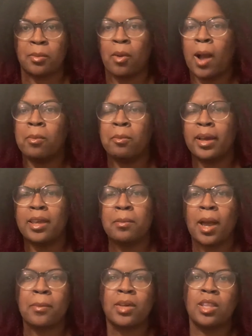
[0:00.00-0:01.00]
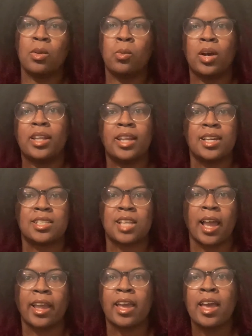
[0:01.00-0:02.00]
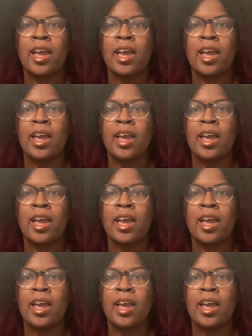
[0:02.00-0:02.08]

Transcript: problem, but he might be the one that's like,